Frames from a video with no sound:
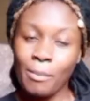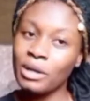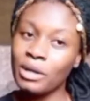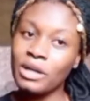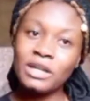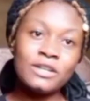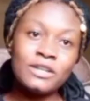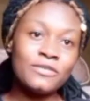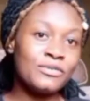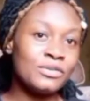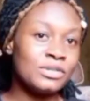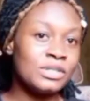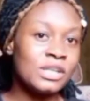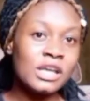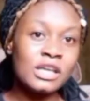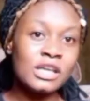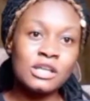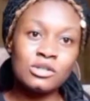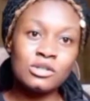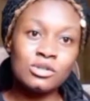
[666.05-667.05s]
But then if you
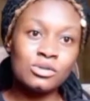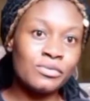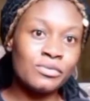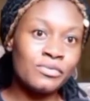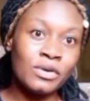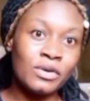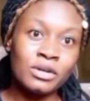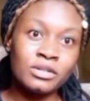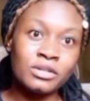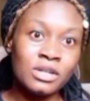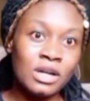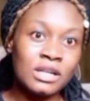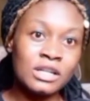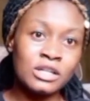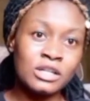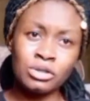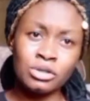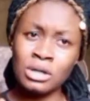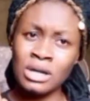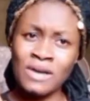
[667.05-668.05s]
take it too far, darling,